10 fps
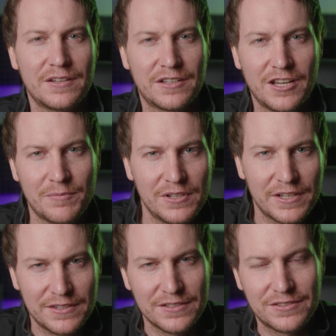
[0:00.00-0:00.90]
that a camera
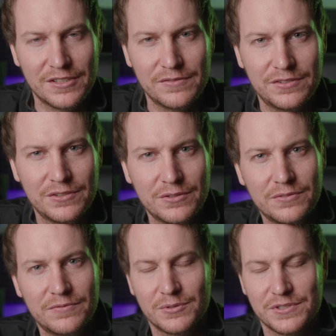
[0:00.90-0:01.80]
like this gives you
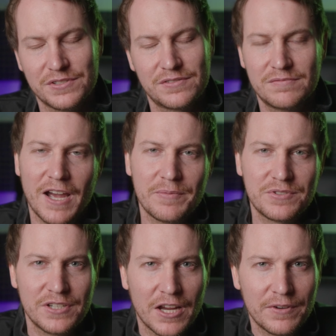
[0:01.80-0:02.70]
for just
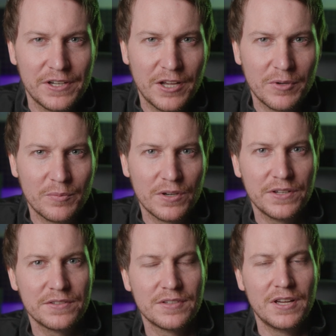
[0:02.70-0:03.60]
capturing everyday
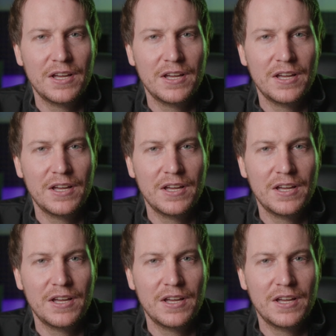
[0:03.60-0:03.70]
memories.